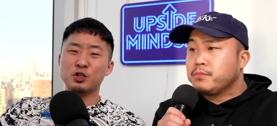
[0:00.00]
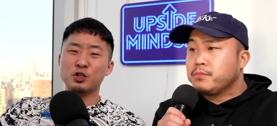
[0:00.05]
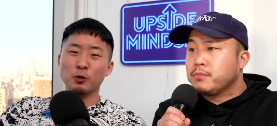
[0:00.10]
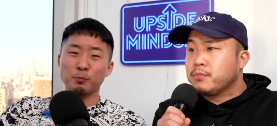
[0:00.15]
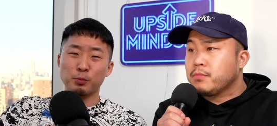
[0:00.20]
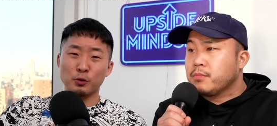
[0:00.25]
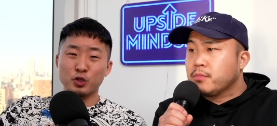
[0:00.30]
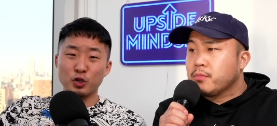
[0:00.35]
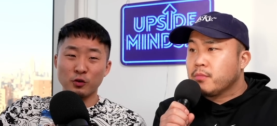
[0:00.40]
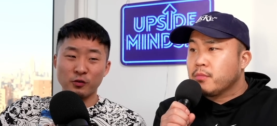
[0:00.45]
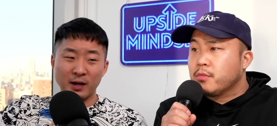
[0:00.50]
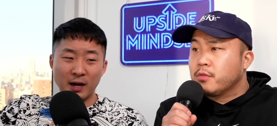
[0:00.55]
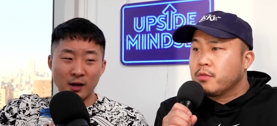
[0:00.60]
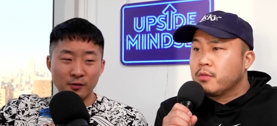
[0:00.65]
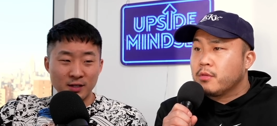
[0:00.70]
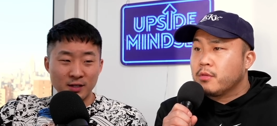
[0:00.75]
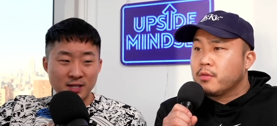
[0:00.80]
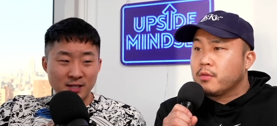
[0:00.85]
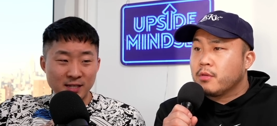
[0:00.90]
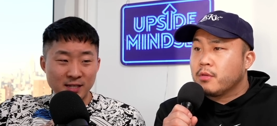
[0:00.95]
Speaker 1: super juvenile.
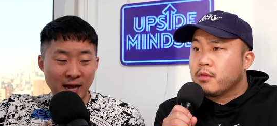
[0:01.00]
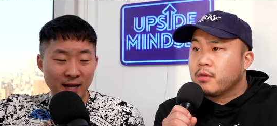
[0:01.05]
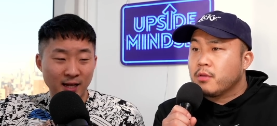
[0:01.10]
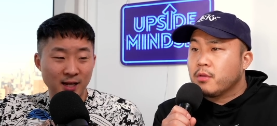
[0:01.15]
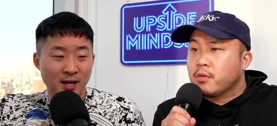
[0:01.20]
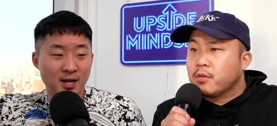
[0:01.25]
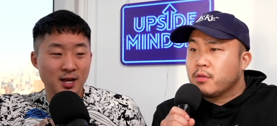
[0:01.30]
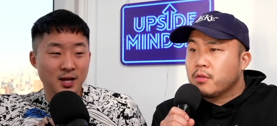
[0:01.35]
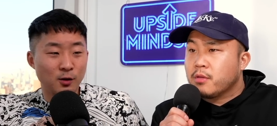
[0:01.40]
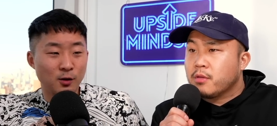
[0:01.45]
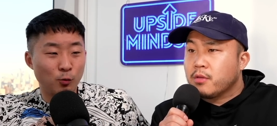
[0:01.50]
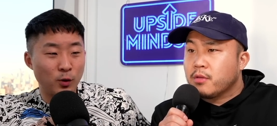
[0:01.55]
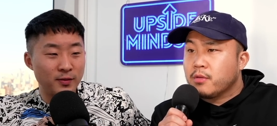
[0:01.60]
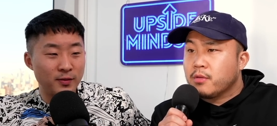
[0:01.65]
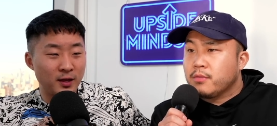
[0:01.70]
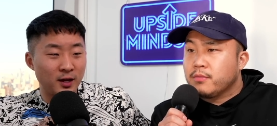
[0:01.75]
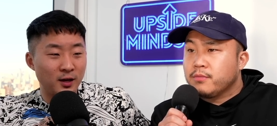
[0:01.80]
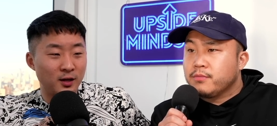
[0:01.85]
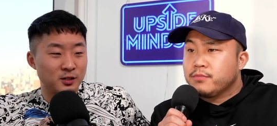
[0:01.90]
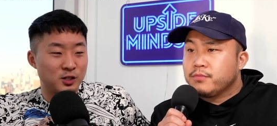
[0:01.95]
This is like when
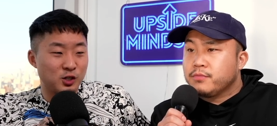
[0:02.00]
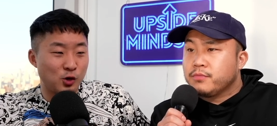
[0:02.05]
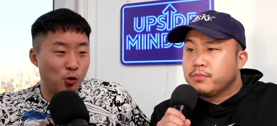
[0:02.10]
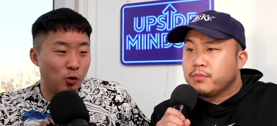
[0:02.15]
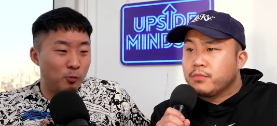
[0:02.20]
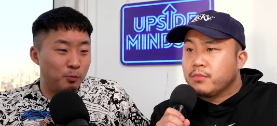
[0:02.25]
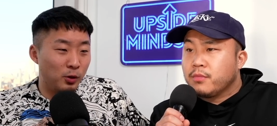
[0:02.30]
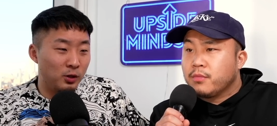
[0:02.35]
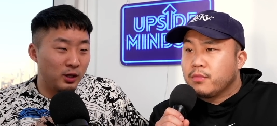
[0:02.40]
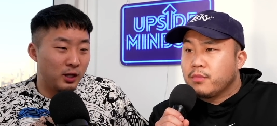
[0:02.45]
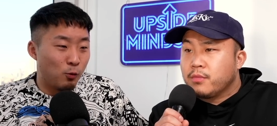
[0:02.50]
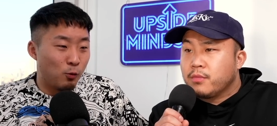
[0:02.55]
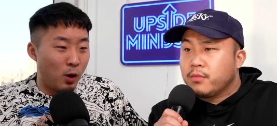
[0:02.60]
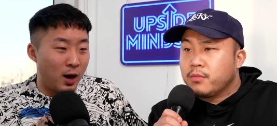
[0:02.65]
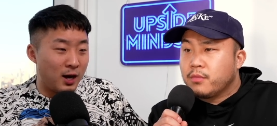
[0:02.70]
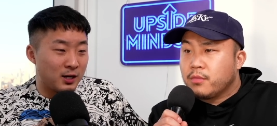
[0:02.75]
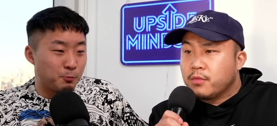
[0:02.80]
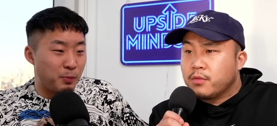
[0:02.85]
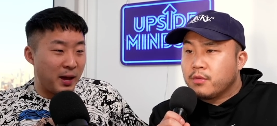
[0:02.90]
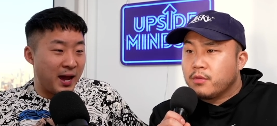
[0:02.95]
the school bully
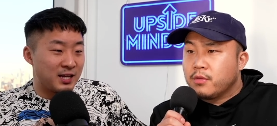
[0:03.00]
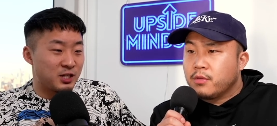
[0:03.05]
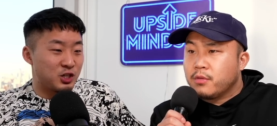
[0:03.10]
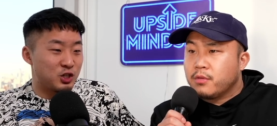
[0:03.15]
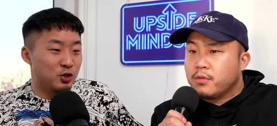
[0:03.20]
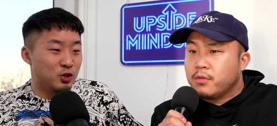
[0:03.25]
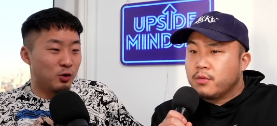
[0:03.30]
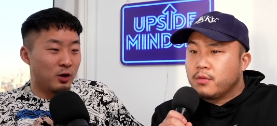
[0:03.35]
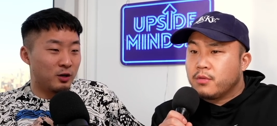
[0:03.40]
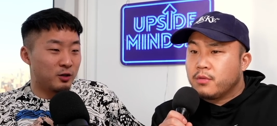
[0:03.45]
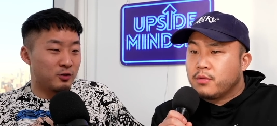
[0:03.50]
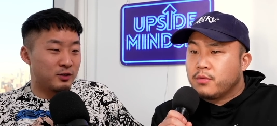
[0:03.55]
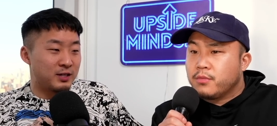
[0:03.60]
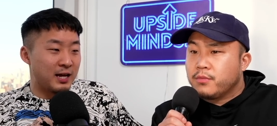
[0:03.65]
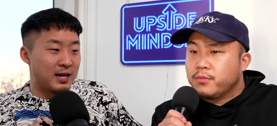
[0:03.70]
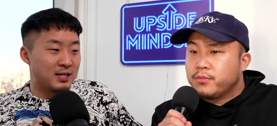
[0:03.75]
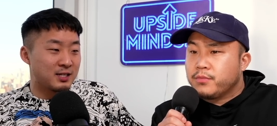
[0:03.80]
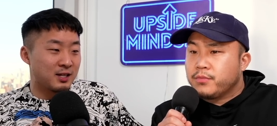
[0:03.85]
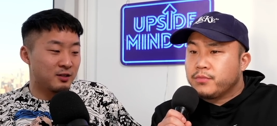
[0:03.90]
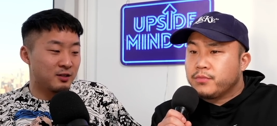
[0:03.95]
walks past you on your
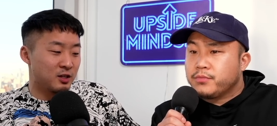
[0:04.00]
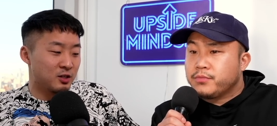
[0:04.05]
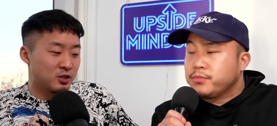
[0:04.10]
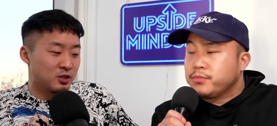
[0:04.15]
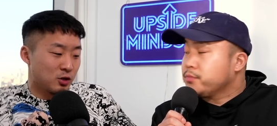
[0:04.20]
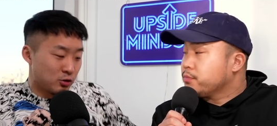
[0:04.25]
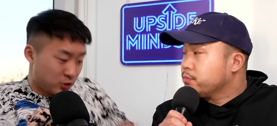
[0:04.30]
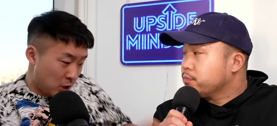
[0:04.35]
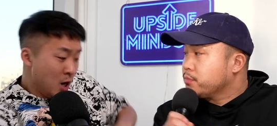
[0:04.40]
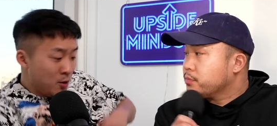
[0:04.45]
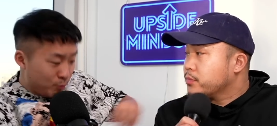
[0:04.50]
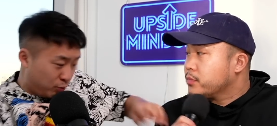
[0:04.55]
desk and just goes